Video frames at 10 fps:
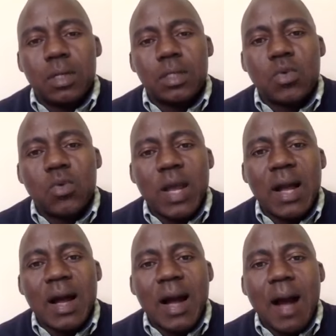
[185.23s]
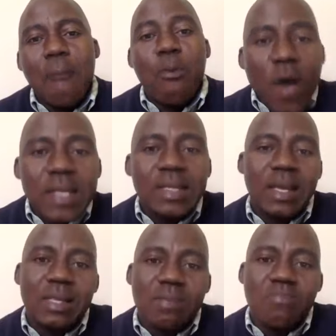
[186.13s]
Chiwenga
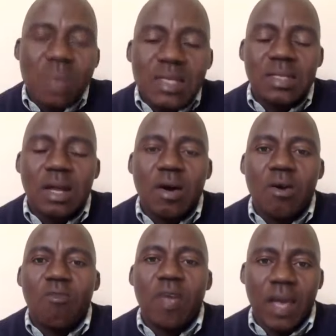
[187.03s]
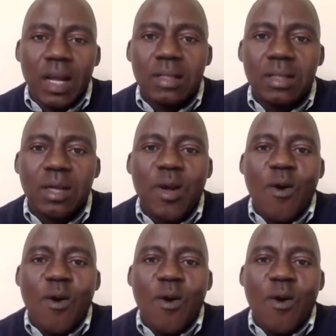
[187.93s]
appointed Minister of Health,